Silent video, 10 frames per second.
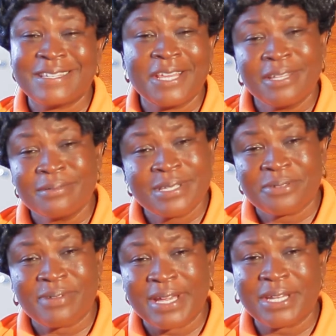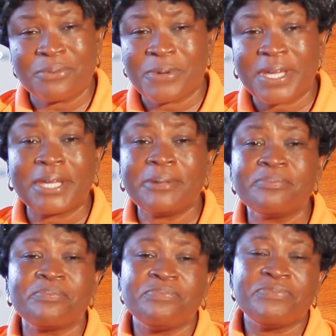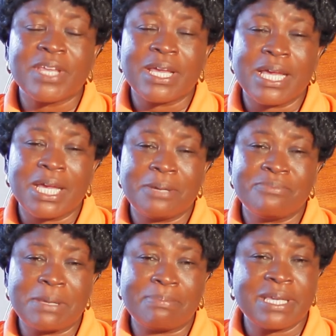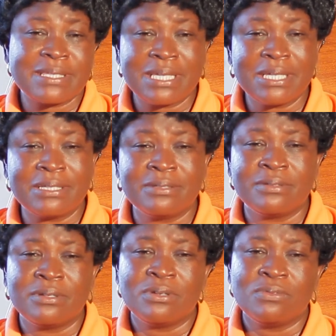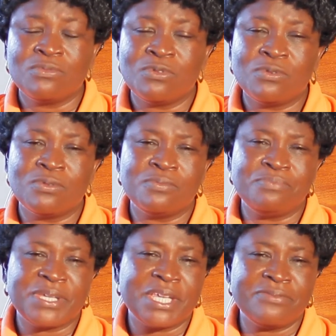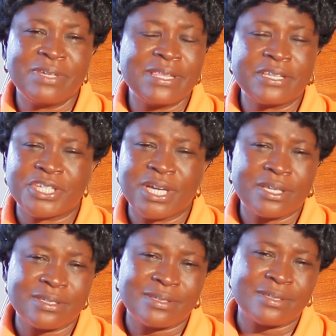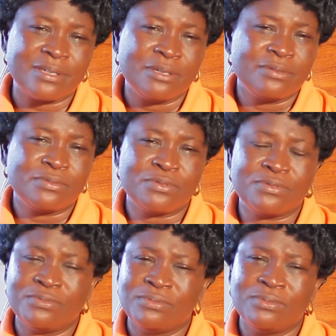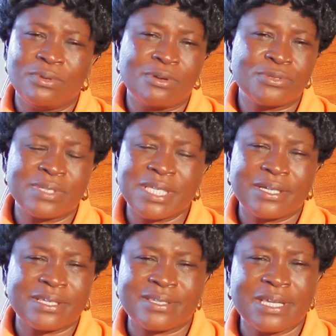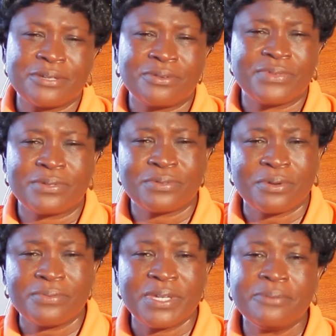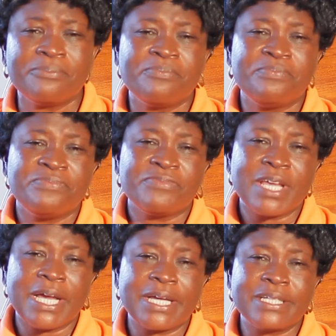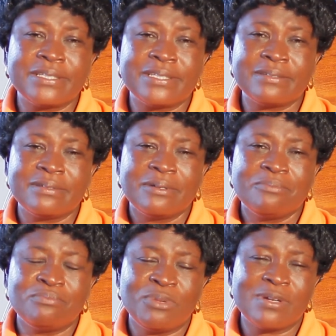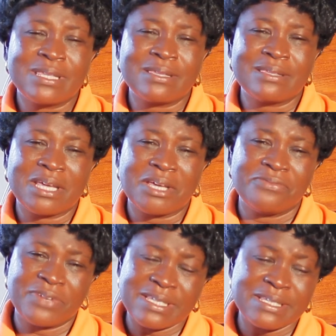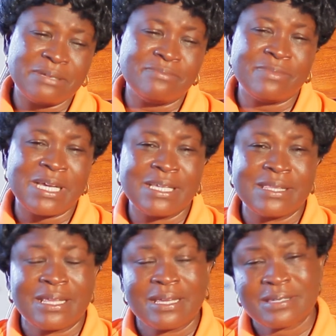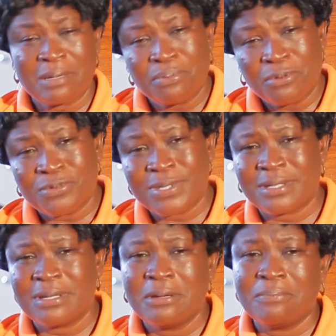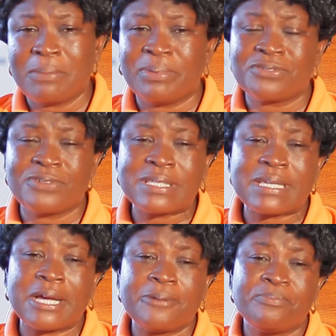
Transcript: nailed right away. Um, the person will be given the chance to also tell his side of the story. And both the victim and the supposed perpetrator